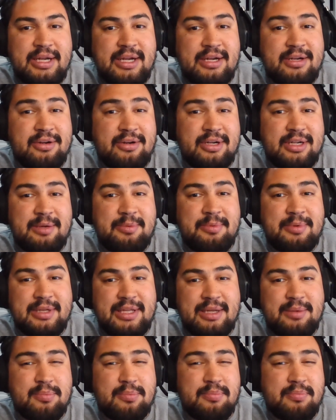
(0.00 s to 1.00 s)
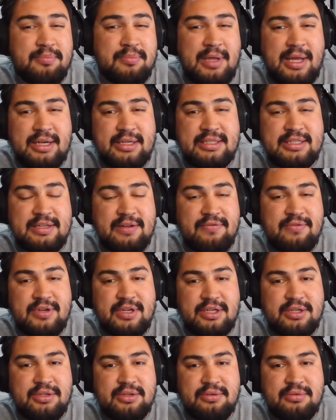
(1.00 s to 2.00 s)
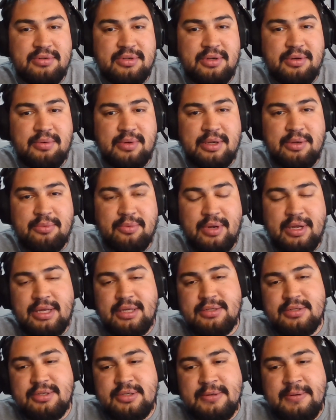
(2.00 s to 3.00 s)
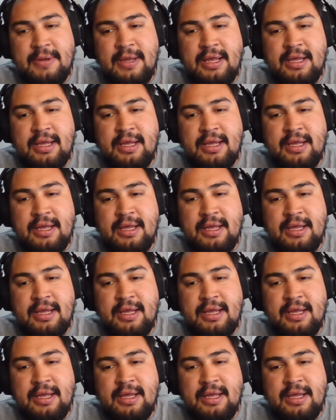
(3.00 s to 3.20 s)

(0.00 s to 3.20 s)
I turned it up to like that 72 degree range,